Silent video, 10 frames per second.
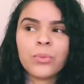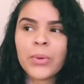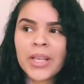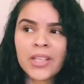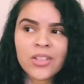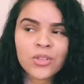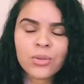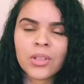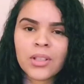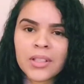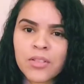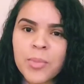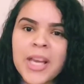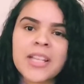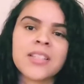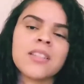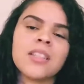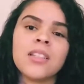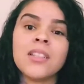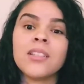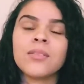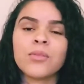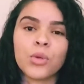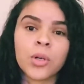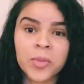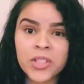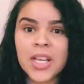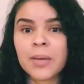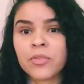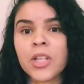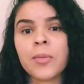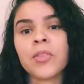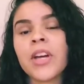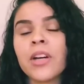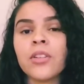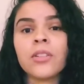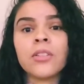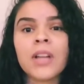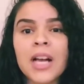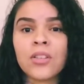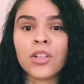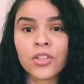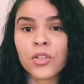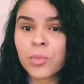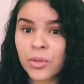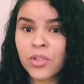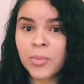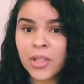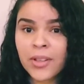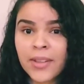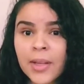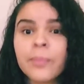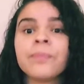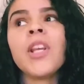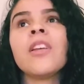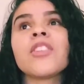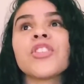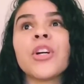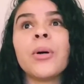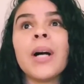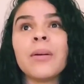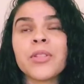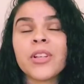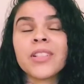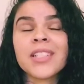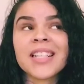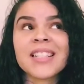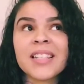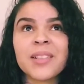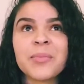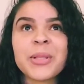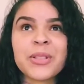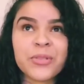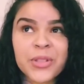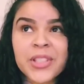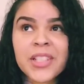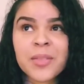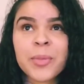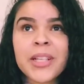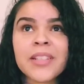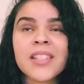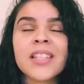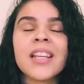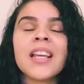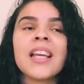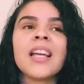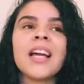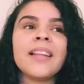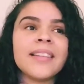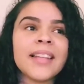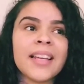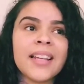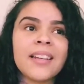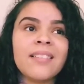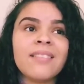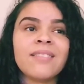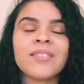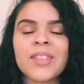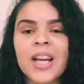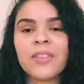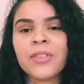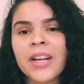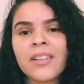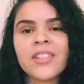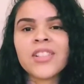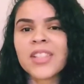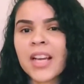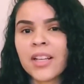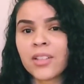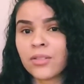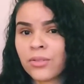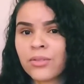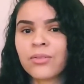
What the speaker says: way too long. It's past the normal time frame of how long you're supposed to be on them. So I was on the dicycling pills for 6 months, and then I finally just kind of